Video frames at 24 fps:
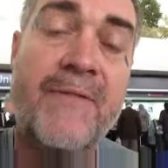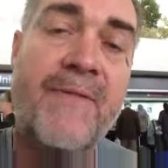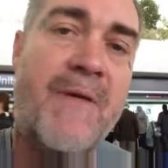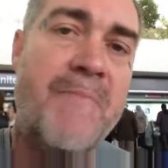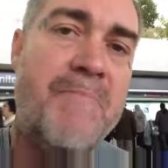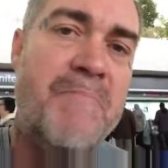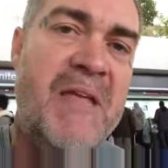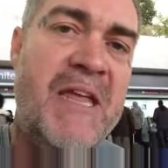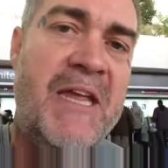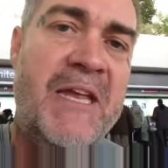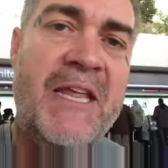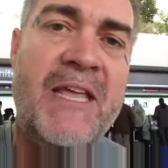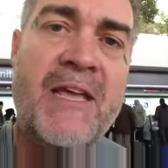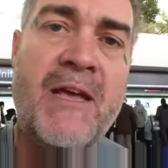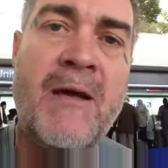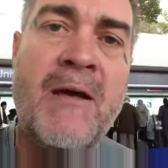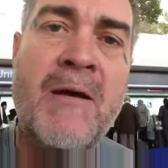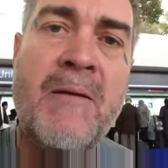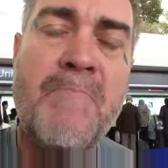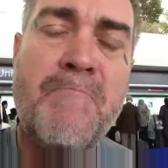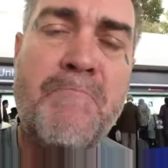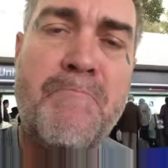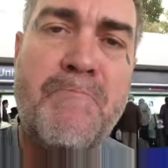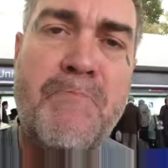The media,
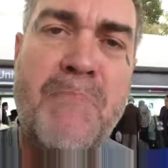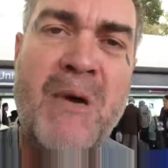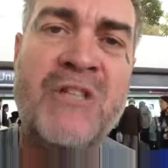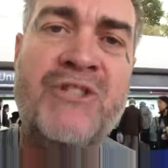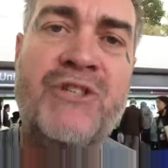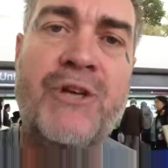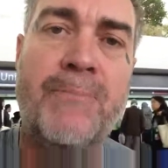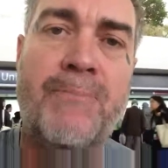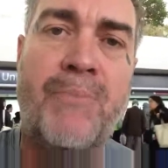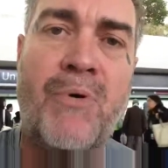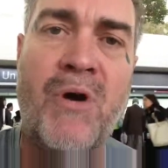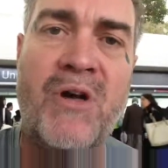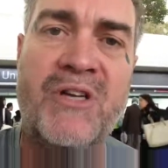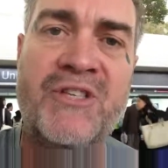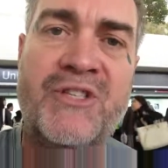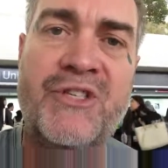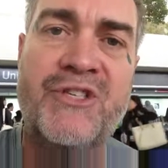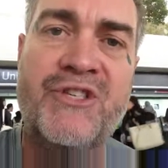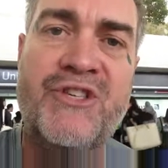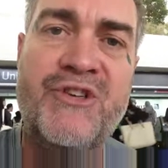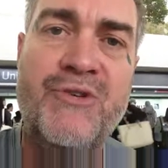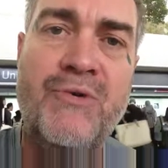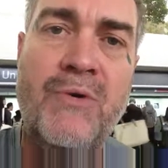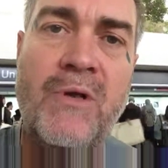bunch of
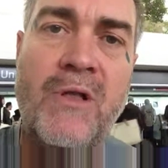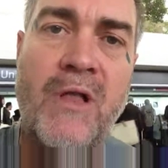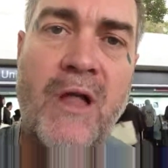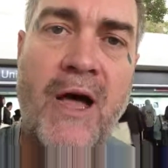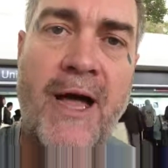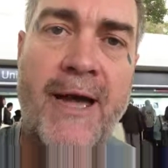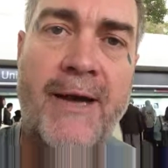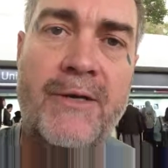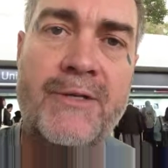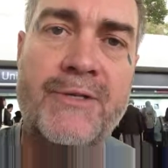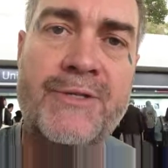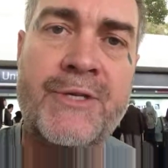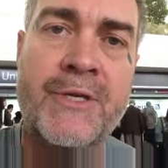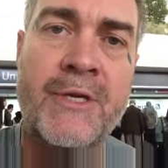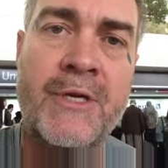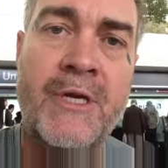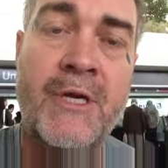prostitute liars.